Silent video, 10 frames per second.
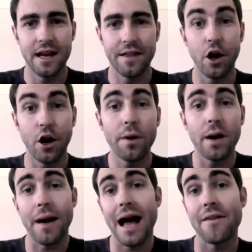that
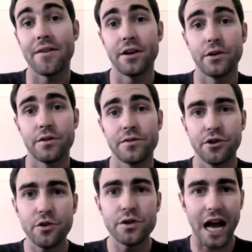open up avenues for
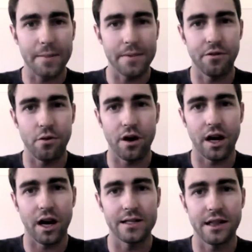new types of
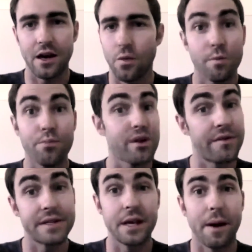organizing that weren't
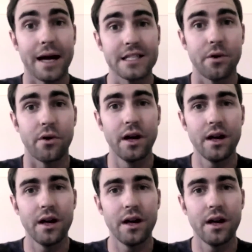previously possible.